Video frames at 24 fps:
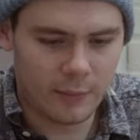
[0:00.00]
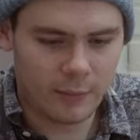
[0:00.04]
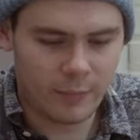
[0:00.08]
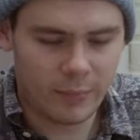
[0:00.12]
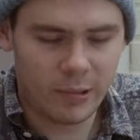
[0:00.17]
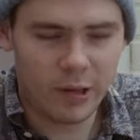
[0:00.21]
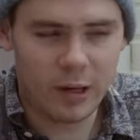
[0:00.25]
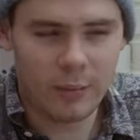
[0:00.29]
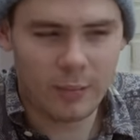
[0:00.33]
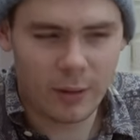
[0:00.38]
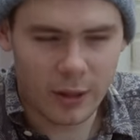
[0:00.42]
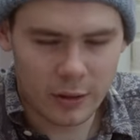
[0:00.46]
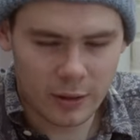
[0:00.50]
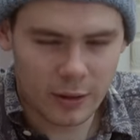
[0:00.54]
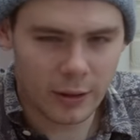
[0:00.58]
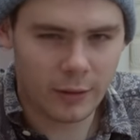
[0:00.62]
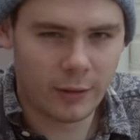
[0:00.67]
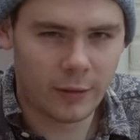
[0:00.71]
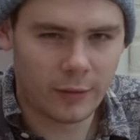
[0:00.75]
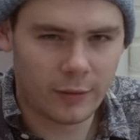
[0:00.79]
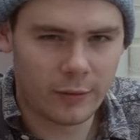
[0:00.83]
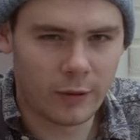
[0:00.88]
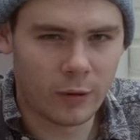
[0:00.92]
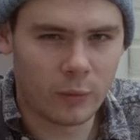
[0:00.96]
pretty much
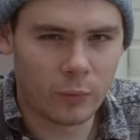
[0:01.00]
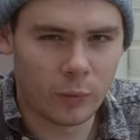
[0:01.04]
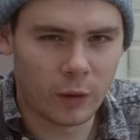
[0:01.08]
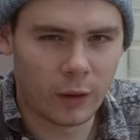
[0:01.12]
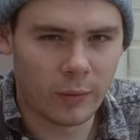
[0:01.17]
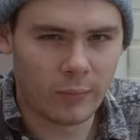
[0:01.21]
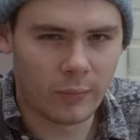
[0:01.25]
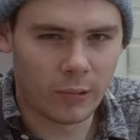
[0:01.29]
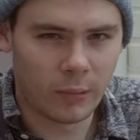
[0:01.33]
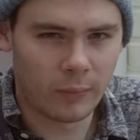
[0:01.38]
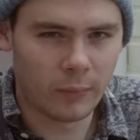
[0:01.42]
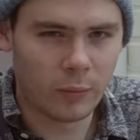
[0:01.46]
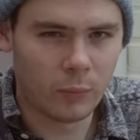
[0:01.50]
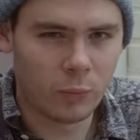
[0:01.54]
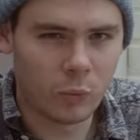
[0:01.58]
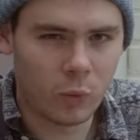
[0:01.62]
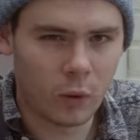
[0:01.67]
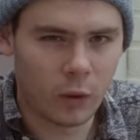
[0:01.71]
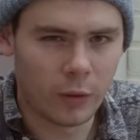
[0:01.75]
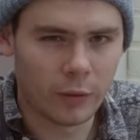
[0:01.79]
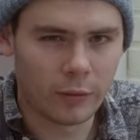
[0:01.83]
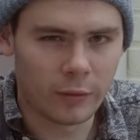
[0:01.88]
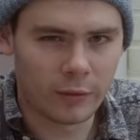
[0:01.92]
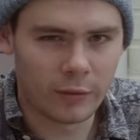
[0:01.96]
understood what the problem
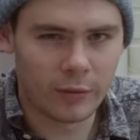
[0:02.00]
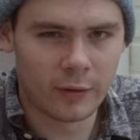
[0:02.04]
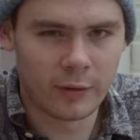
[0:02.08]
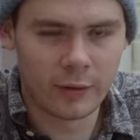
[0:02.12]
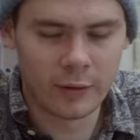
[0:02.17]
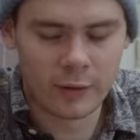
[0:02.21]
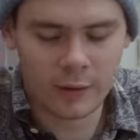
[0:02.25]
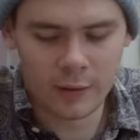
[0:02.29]
was.